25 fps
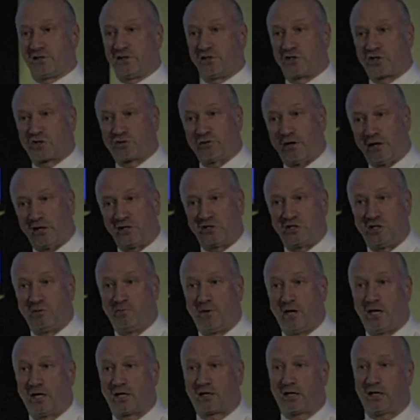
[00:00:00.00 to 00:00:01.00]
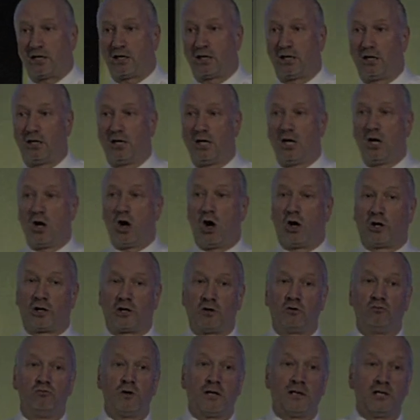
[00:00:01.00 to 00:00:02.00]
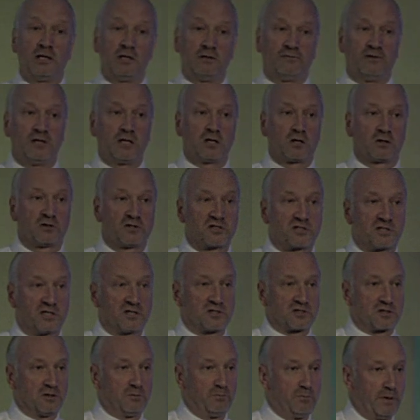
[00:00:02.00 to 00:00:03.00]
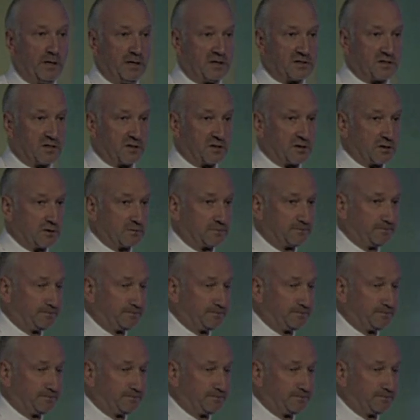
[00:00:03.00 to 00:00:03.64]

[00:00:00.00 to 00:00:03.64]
and strategy making on a relatively consistent basis.